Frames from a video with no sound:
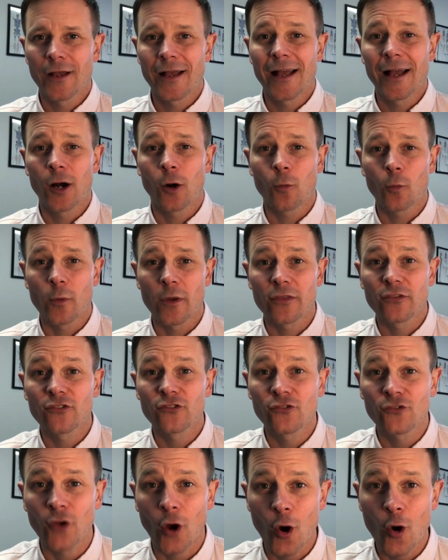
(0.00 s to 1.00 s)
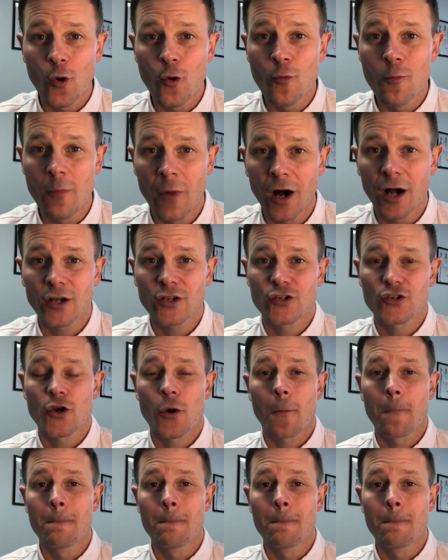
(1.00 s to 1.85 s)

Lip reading: help with so much